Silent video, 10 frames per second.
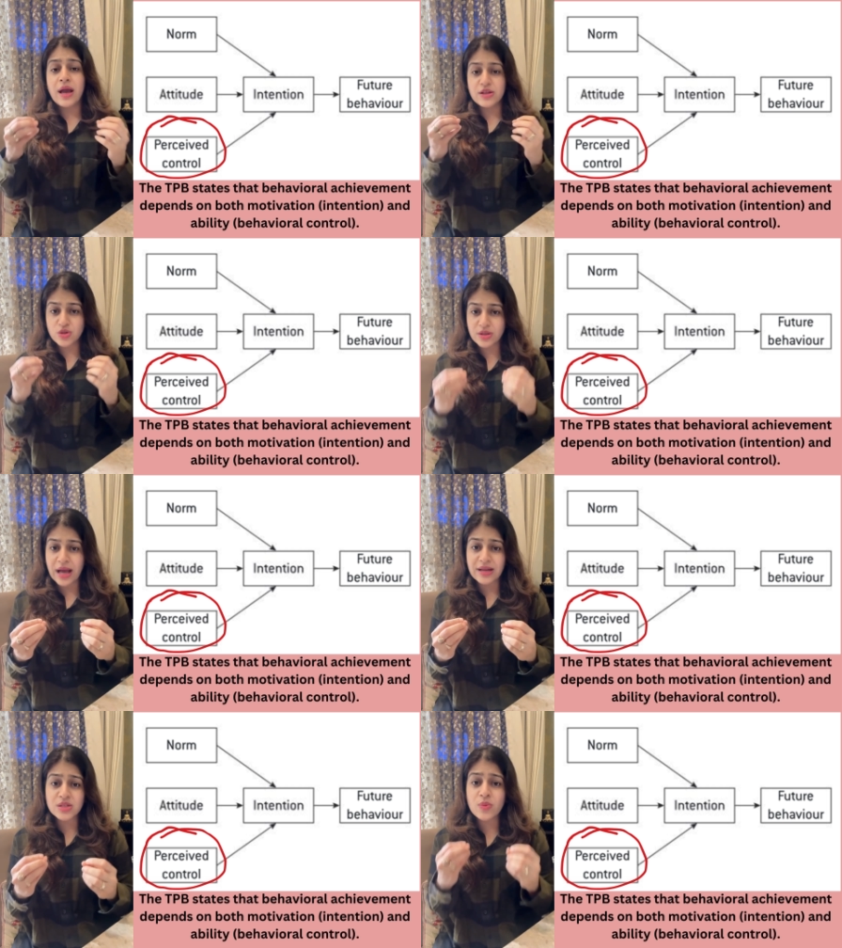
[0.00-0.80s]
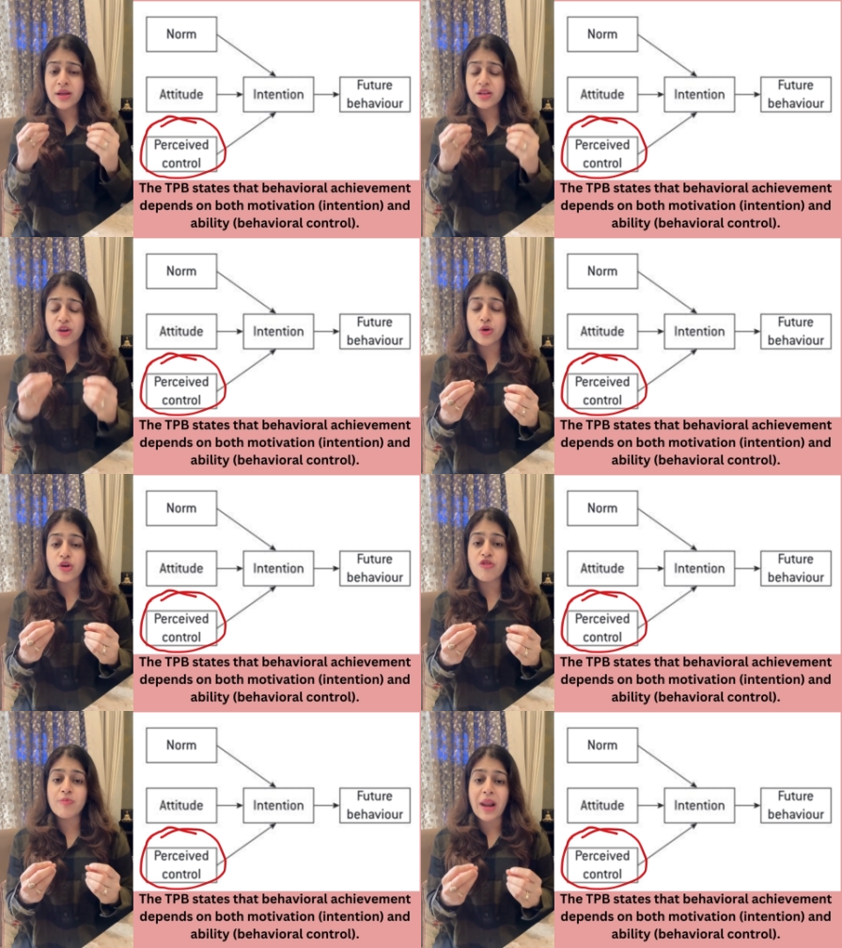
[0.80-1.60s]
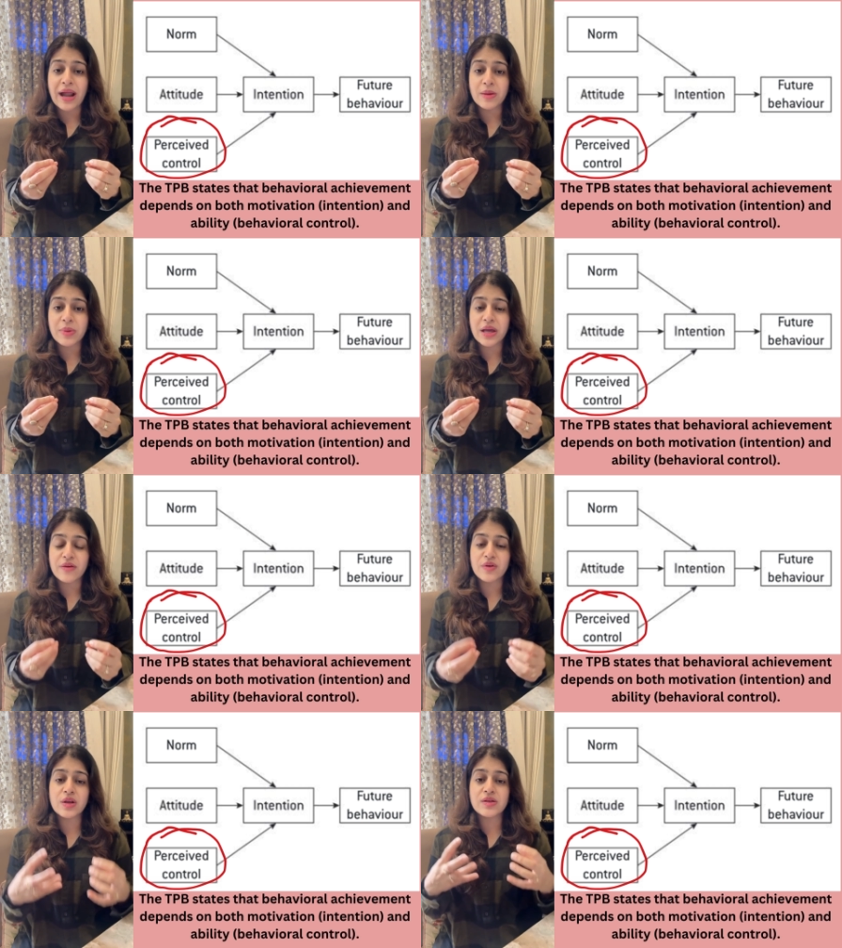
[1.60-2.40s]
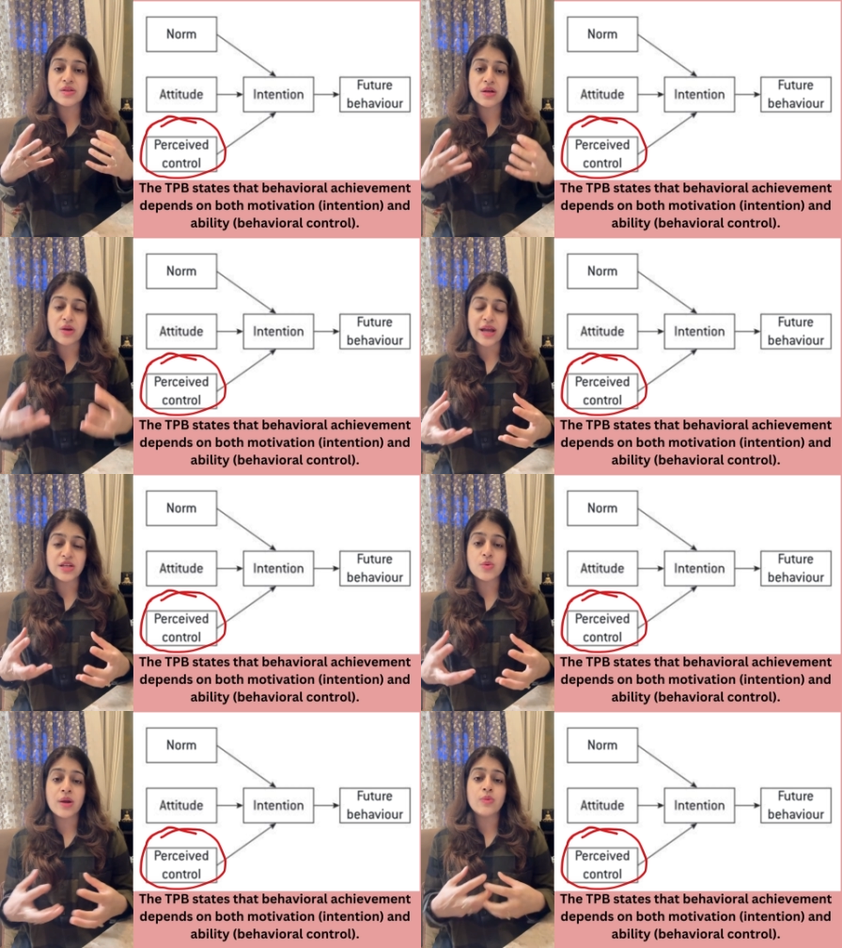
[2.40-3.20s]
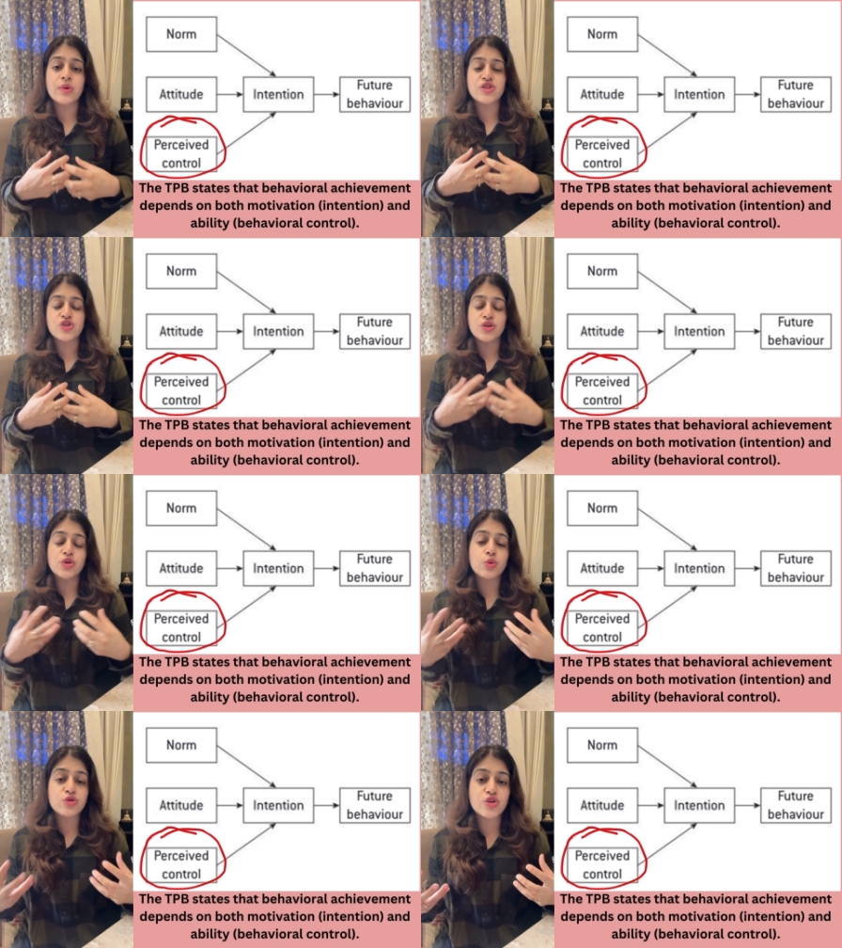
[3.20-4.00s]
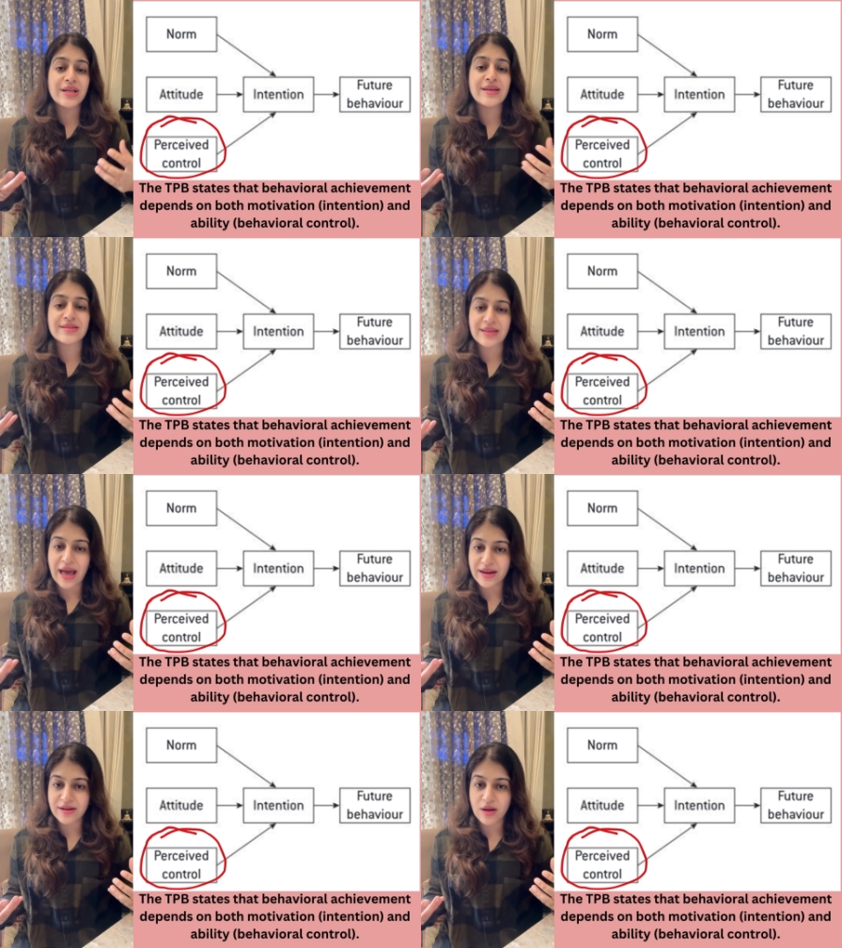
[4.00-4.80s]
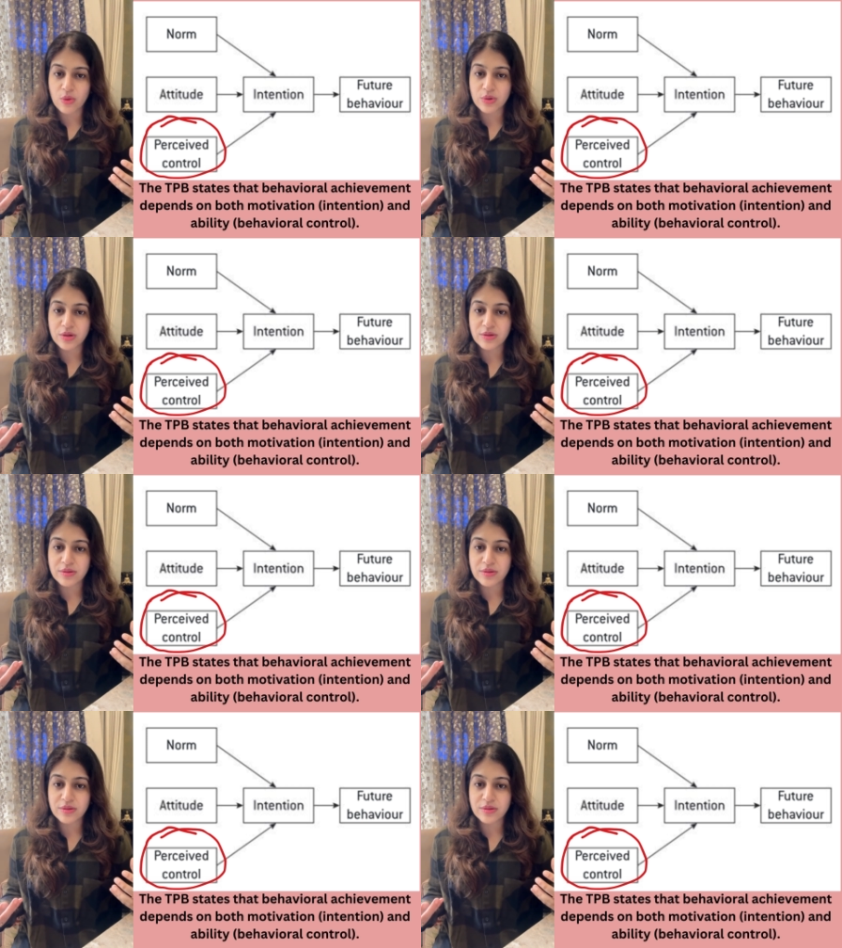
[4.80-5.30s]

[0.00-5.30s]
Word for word: So that is why theory of planned behavior is the right one, which usually is carried out.